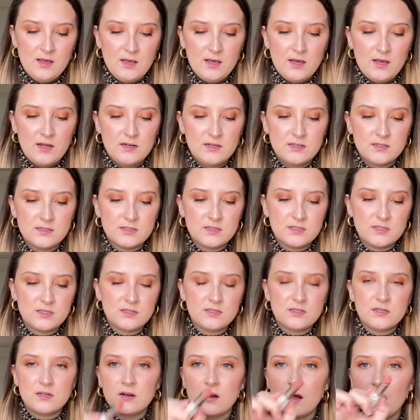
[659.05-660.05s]
and it's just a
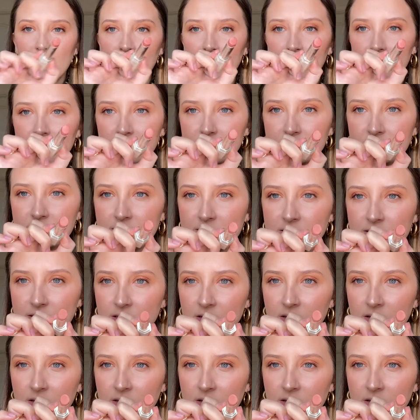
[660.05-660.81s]
nice